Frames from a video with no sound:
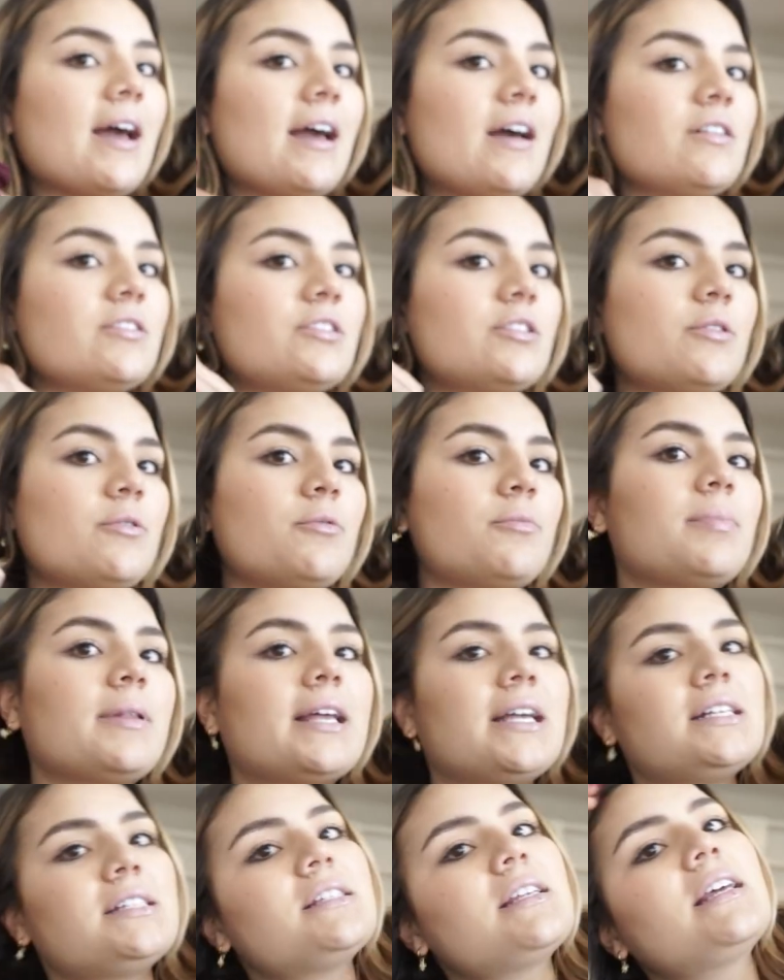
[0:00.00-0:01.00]
I also
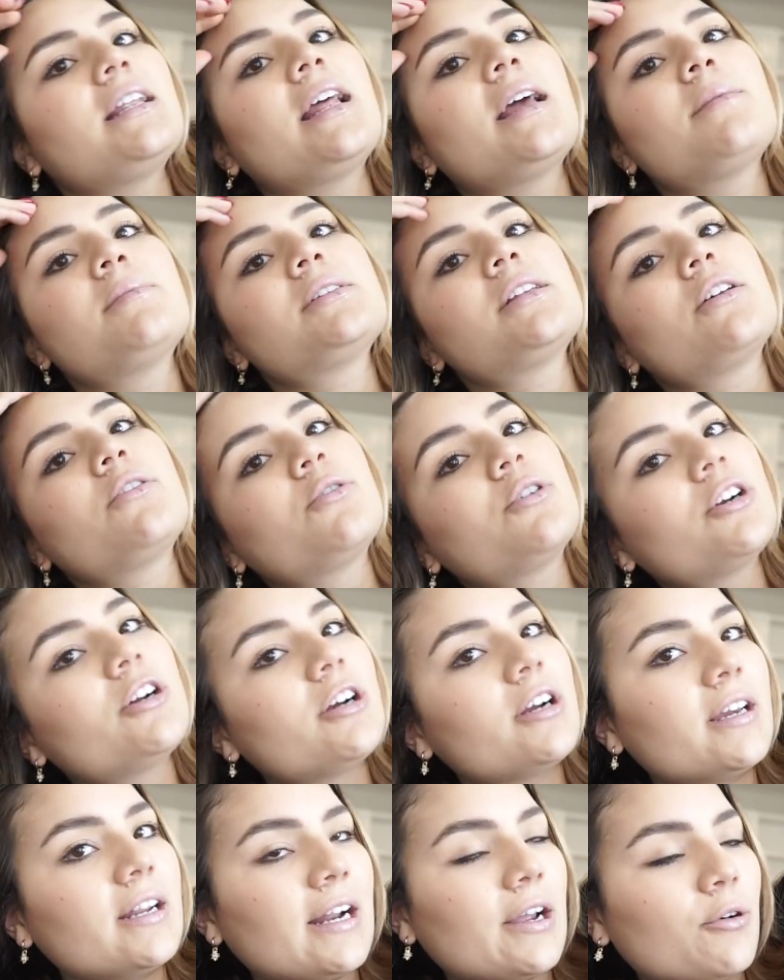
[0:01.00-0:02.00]
placed an Amazon
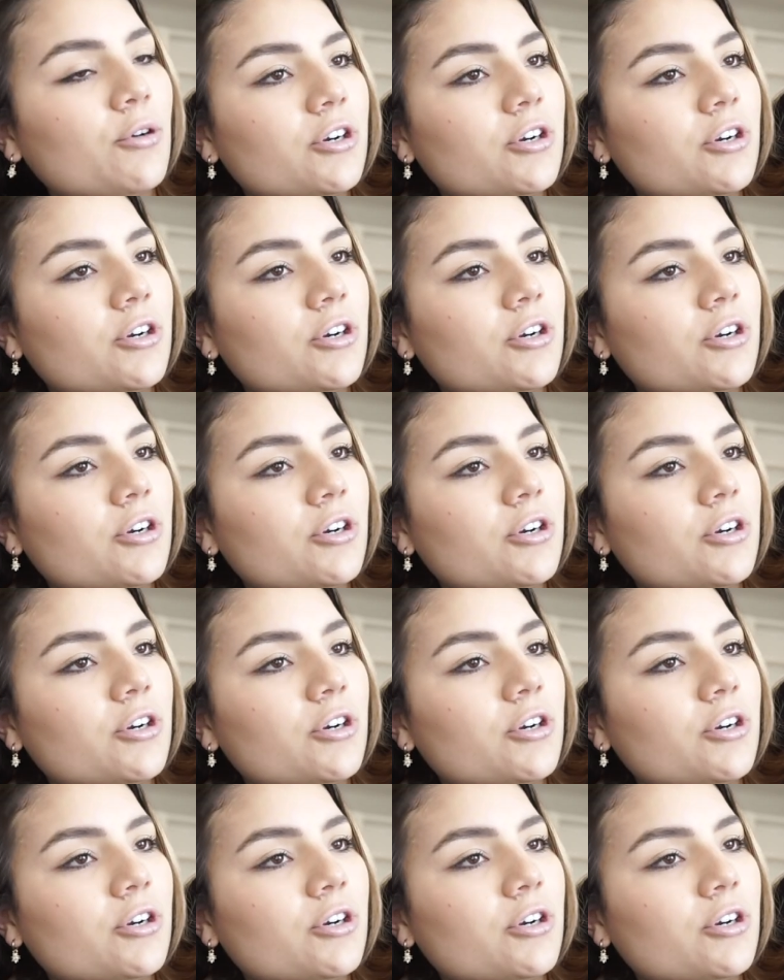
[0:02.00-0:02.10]
order and I